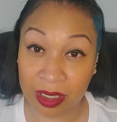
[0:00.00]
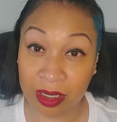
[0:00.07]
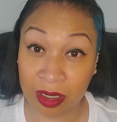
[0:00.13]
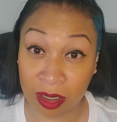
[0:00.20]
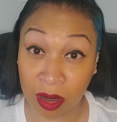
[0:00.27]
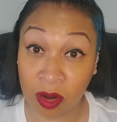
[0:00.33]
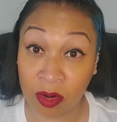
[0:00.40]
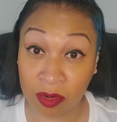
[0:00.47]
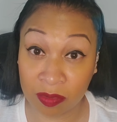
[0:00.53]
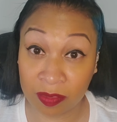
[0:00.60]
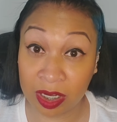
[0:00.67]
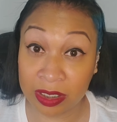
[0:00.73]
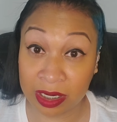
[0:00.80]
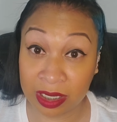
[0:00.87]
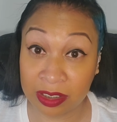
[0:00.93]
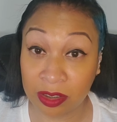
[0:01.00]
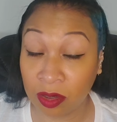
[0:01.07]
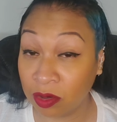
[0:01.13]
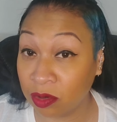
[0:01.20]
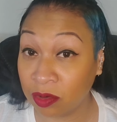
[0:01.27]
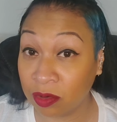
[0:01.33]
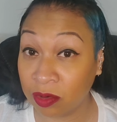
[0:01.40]
a home, a nice
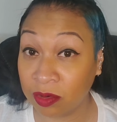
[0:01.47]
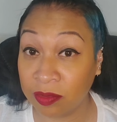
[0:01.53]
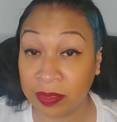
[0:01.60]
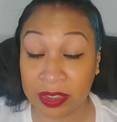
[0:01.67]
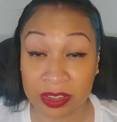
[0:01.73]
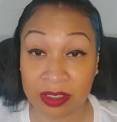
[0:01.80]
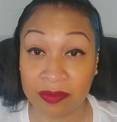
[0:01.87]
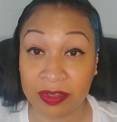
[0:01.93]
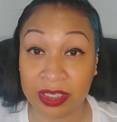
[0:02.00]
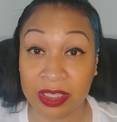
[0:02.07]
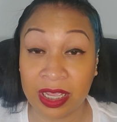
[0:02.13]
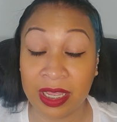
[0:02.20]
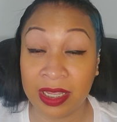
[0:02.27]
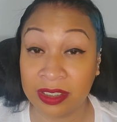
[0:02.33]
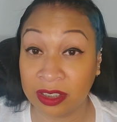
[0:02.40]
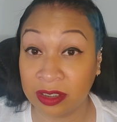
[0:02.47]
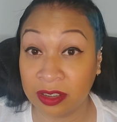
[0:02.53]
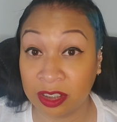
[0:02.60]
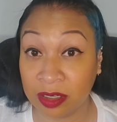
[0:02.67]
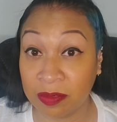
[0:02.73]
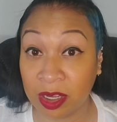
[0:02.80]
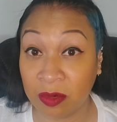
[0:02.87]
home and stuff like that.
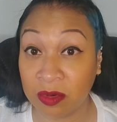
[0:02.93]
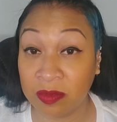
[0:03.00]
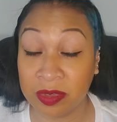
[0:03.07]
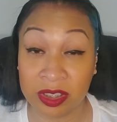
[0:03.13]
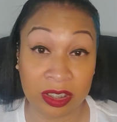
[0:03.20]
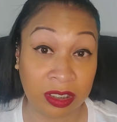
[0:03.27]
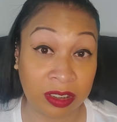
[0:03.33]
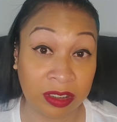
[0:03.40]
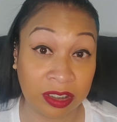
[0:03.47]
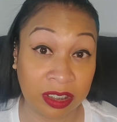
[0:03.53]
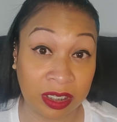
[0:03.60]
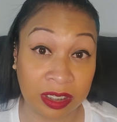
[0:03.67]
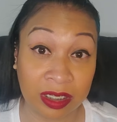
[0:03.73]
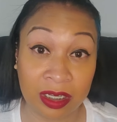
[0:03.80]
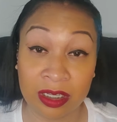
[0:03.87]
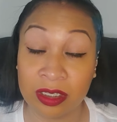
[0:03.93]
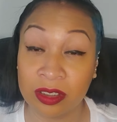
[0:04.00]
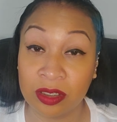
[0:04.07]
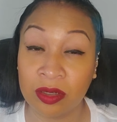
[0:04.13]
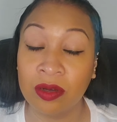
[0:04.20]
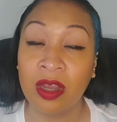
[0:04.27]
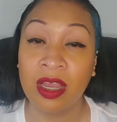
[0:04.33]
Gemini woman, she cooks, she cleans.
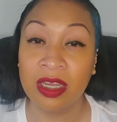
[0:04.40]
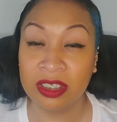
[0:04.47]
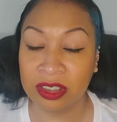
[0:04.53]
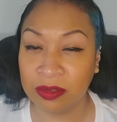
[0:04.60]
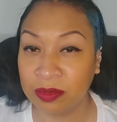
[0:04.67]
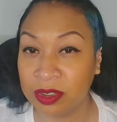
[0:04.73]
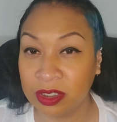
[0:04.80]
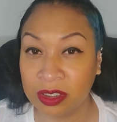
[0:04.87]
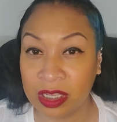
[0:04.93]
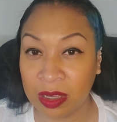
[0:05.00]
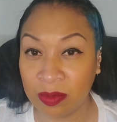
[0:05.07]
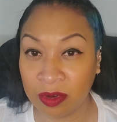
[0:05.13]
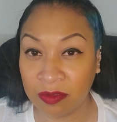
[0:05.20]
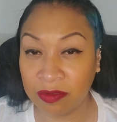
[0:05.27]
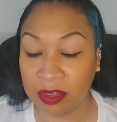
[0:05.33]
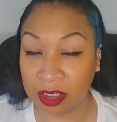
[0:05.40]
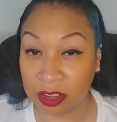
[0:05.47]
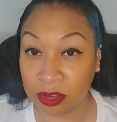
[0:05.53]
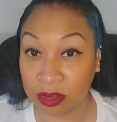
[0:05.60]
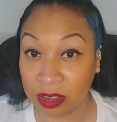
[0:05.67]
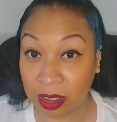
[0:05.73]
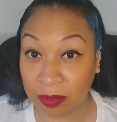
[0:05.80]
So she will. They both are going
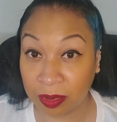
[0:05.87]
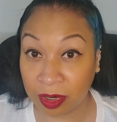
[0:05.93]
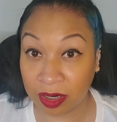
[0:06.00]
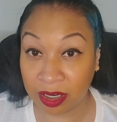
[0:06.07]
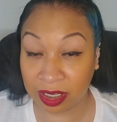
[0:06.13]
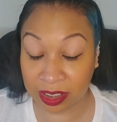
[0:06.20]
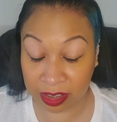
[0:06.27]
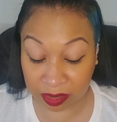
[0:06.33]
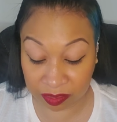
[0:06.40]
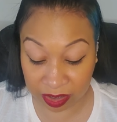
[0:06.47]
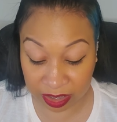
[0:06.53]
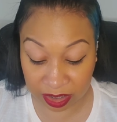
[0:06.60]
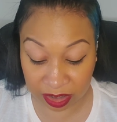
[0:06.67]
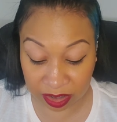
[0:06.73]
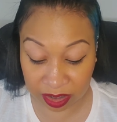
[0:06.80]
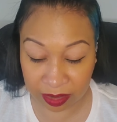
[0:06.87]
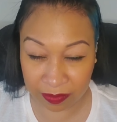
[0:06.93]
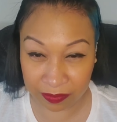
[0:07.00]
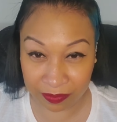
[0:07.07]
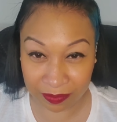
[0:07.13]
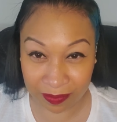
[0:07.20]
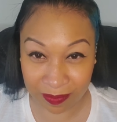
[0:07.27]
to do their part in this relationship.
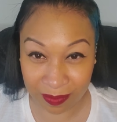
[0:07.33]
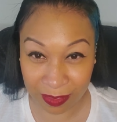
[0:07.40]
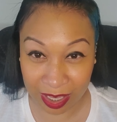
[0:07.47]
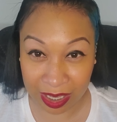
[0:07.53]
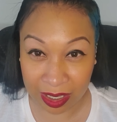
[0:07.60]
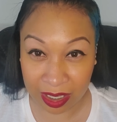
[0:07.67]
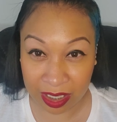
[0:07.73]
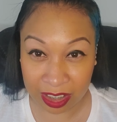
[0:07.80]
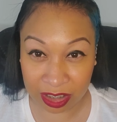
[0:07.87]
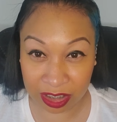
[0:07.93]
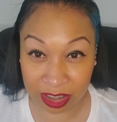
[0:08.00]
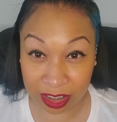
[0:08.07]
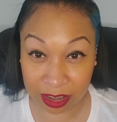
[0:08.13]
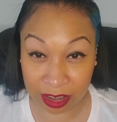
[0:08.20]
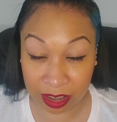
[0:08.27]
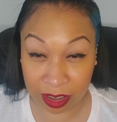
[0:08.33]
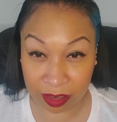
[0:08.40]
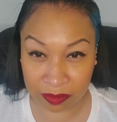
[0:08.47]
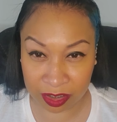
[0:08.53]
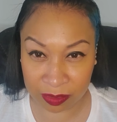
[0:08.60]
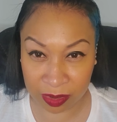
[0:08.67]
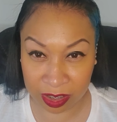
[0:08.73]
It's just
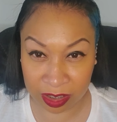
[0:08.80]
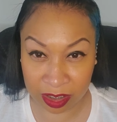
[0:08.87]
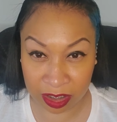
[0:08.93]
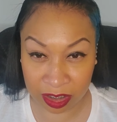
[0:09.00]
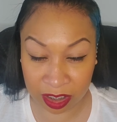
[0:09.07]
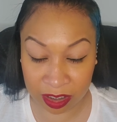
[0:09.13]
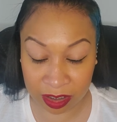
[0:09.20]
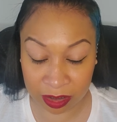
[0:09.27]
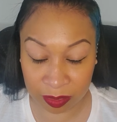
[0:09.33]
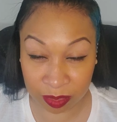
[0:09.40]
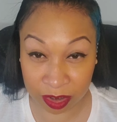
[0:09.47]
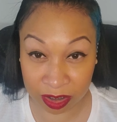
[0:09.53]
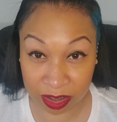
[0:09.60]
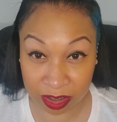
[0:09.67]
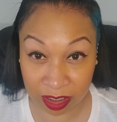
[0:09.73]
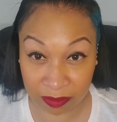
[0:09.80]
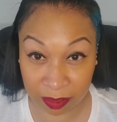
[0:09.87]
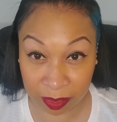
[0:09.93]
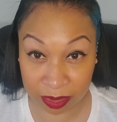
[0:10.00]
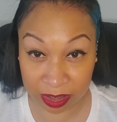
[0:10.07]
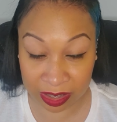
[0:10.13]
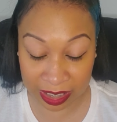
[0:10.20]
respecting each other's
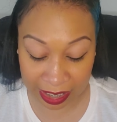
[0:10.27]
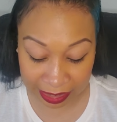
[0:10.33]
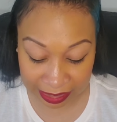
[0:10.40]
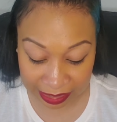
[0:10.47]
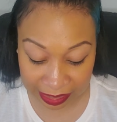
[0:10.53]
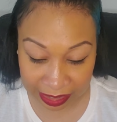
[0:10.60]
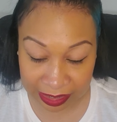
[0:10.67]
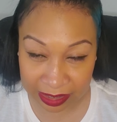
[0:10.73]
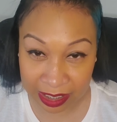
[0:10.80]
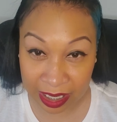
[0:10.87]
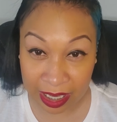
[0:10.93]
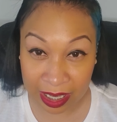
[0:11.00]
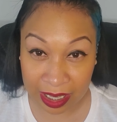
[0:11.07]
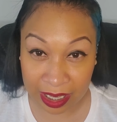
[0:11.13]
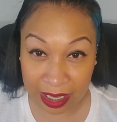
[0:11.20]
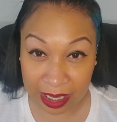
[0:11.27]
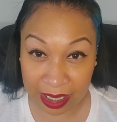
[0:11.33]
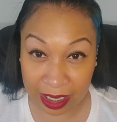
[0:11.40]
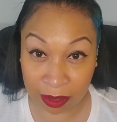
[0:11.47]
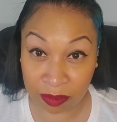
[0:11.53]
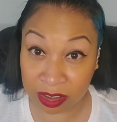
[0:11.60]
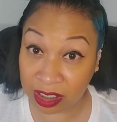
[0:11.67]
different personalities
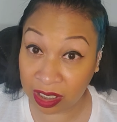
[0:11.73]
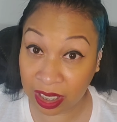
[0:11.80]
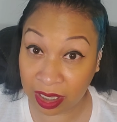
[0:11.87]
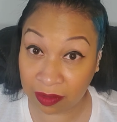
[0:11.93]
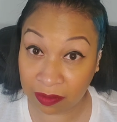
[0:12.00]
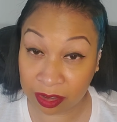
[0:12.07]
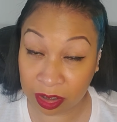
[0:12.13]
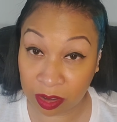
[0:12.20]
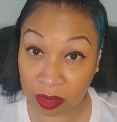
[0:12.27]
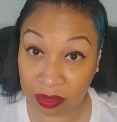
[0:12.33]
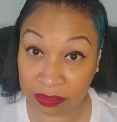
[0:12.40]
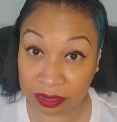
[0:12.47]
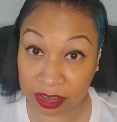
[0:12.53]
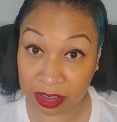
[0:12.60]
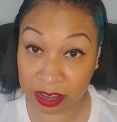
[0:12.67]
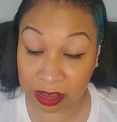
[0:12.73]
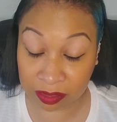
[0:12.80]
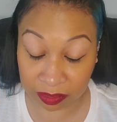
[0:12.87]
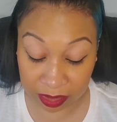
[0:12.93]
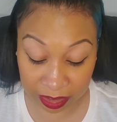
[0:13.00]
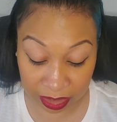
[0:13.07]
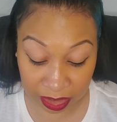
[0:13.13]
and what they have to offer to
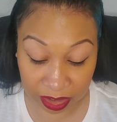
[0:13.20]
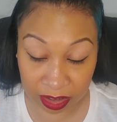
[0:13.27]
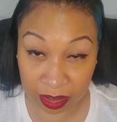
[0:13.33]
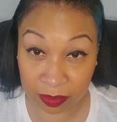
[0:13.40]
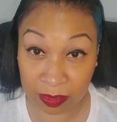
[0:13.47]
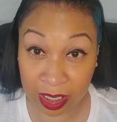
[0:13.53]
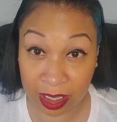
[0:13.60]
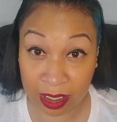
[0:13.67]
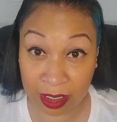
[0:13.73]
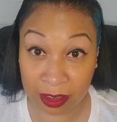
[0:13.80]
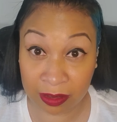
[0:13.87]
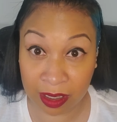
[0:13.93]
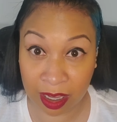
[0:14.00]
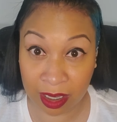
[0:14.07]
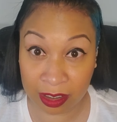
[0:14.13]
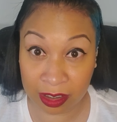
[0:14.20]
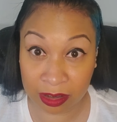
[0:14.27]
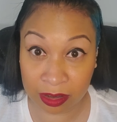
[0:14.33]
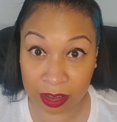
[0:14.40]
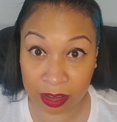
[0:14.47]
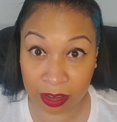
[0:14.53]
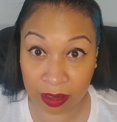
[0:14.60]
this relationship, and
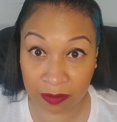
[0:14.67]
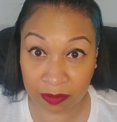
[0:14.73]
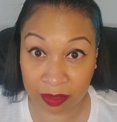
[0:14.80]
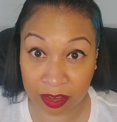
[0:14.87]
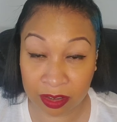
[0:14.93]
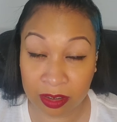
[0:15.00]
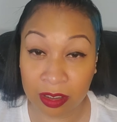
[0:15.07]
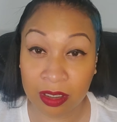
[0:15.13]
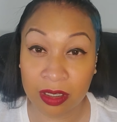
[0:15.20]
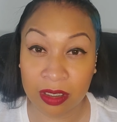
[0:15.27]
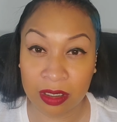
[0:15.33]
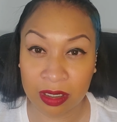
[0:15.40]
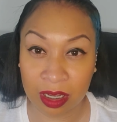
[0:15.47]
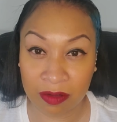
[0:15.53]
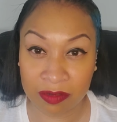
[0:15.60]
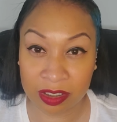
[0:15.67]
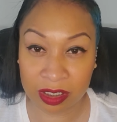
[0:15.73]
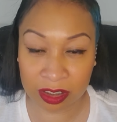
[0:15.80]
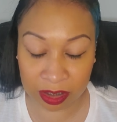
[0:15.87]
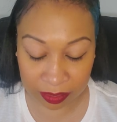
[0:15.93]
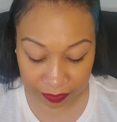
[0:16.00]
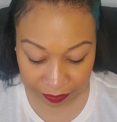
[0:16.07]
honest and upfront
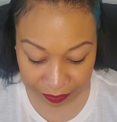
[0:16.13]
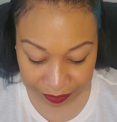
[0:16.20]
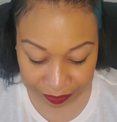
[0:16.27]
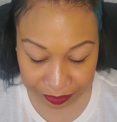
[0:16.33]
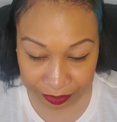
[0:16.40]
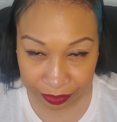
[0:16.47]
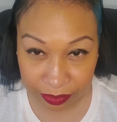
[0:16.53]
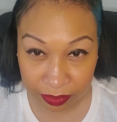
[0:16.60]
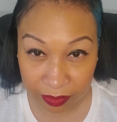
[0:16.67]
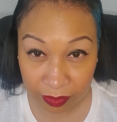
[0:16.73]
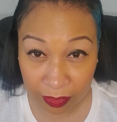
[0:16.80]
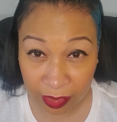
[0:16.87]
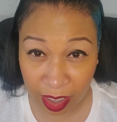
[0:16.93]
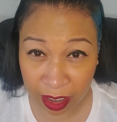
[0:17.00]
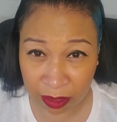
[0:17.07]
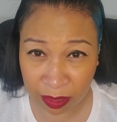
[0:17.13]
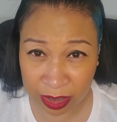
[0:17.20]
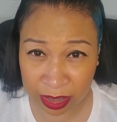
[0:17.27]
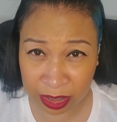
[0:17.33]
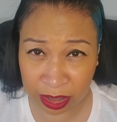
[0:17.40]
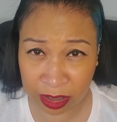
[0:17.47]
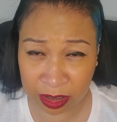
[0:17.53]
conversation of what
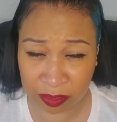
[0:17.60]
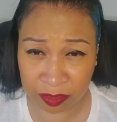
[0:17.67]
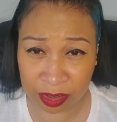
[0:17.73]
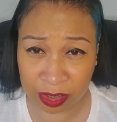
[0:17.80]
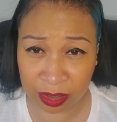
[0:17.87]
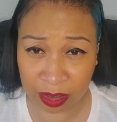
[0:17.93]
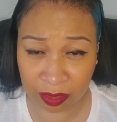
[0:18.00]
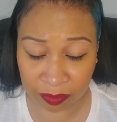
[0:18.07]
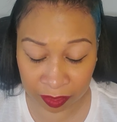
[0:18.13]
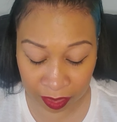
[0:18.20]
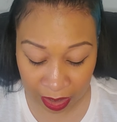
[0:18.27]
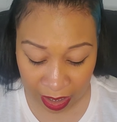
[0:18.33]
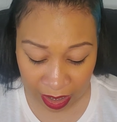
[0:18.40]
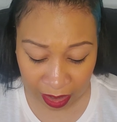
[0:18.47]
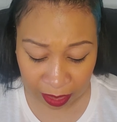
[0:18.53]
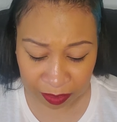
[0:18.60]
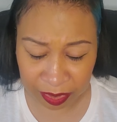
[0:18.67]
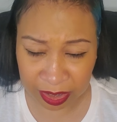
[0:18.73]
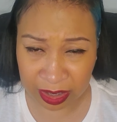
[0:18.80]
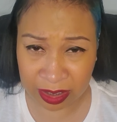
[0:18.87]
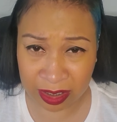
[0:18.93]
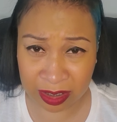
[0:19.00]
each other is really looking for.
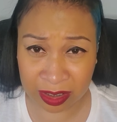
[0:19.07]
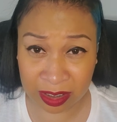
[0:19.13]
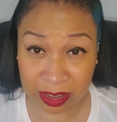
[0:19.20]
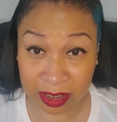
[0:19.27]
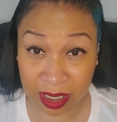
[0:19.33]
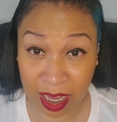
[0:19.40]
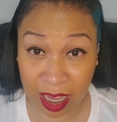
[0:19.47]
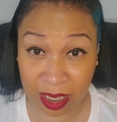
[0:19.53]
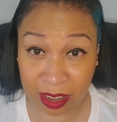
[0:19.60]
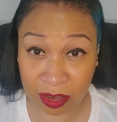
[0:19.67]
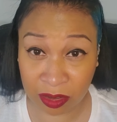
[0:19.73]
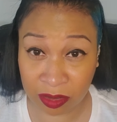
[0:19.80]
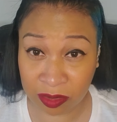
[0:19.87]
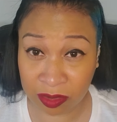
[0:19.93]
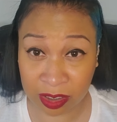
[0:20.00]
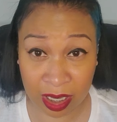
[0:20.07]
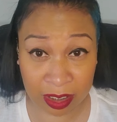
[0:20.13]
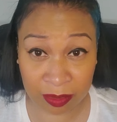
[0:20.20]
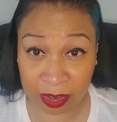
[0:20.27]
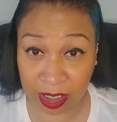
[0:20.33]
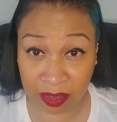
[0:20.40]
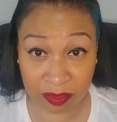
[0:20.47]
Because this hot and cold kind
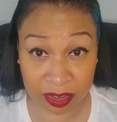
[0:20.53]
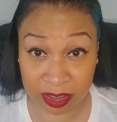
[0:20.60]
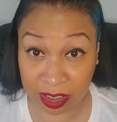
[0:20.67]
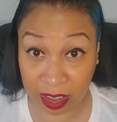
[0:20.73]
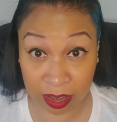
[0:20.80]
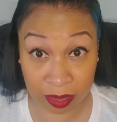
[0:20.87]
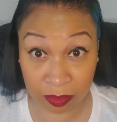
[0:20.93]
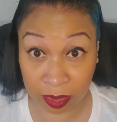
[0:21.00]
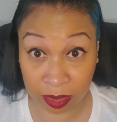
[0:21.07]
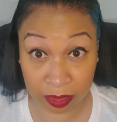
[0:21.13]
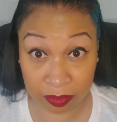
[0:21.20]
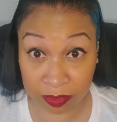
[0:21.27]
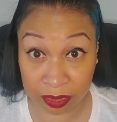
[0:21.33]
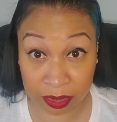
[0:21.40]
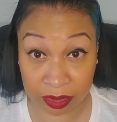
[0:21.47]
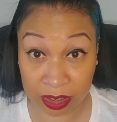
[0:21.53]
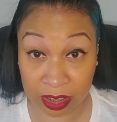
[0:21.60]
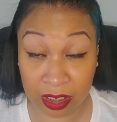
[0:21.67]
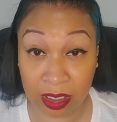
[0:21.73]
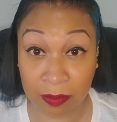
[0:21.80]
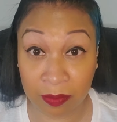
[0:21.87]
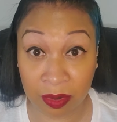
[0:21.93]
of behavior is not going to work between
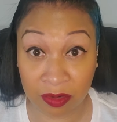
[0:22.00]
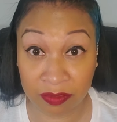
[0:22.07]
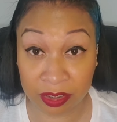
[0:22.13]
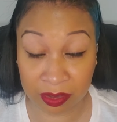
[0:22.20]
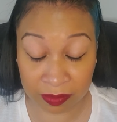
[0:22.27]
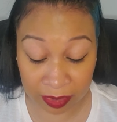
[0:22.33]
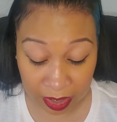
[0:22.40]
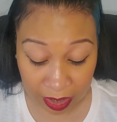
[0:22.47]
both of them,